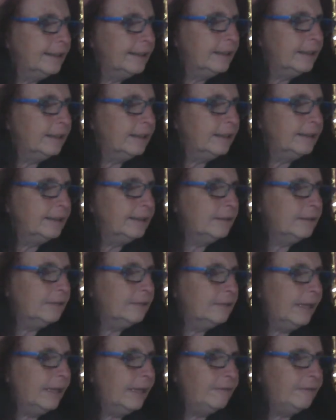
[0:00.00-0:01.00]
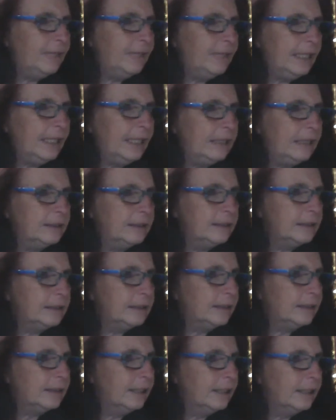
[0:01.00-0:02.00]
I don't have
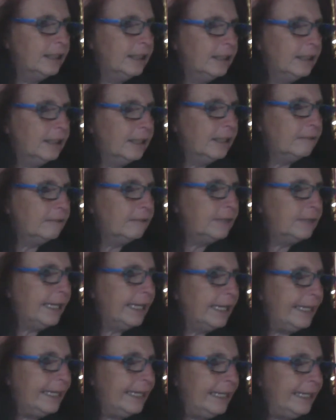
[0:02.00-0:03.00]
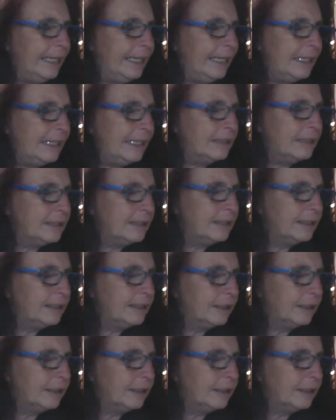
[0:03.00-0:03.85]
yeast. I have to get yeast.